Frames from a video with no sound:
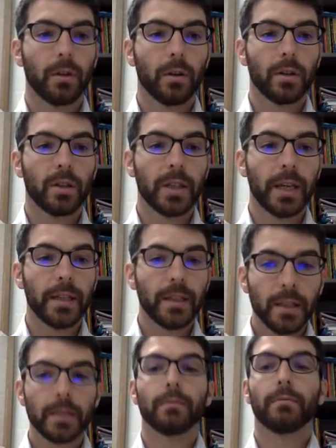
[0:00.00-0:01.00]

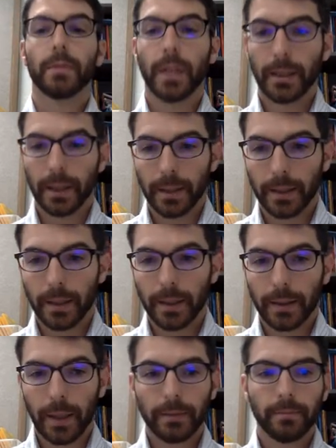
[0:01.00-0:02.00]
Since, da, da, da, da, da,
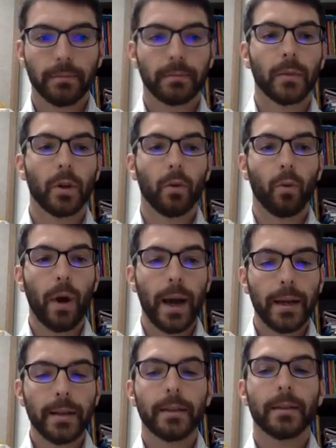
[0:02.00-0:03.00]
da.
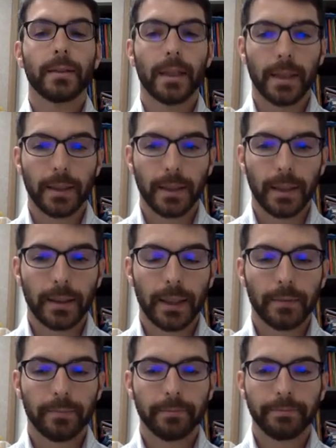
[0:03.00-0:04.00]
When, da, da, da, da, da.
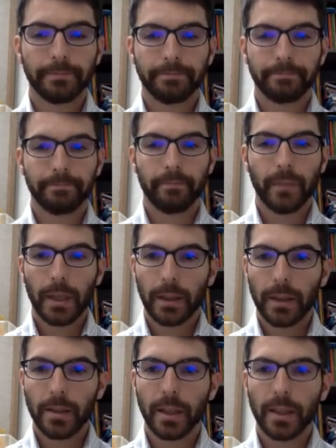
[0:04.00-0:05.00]

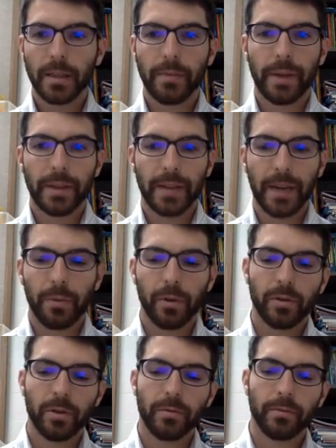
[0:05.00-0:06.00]
Let's look at some
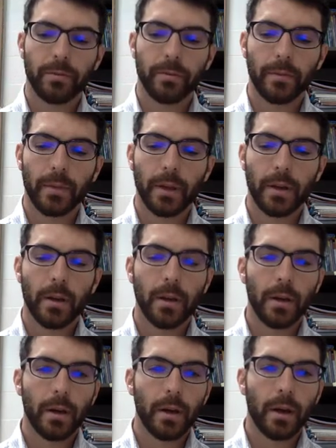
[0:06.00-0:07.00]
examples.
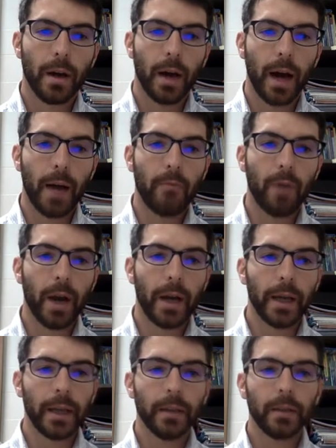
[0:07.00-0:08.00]
I'm
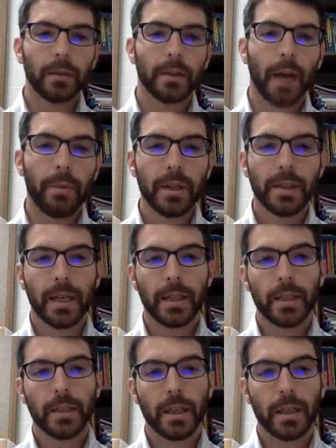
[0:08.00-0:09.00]
writing topic
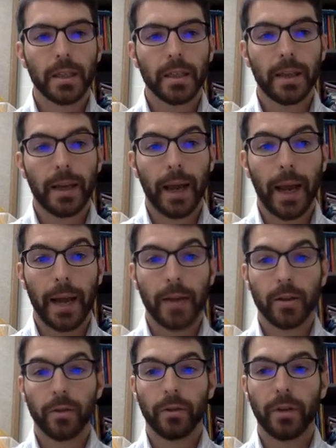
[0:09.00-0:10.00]
sentences that
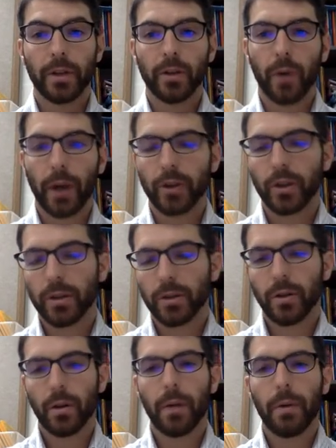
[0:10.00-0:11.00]
answer this question.
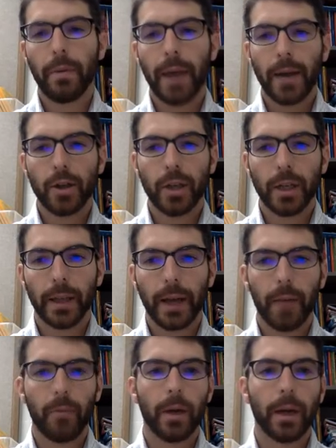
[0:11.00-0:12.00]
So I'm imagining that
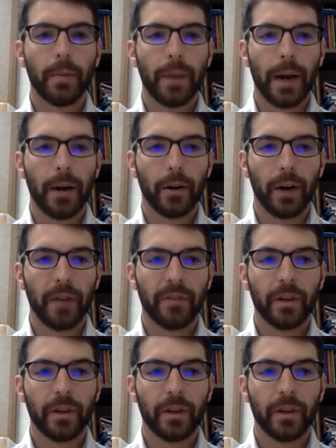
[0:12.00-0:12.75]
I'm writing a paragraph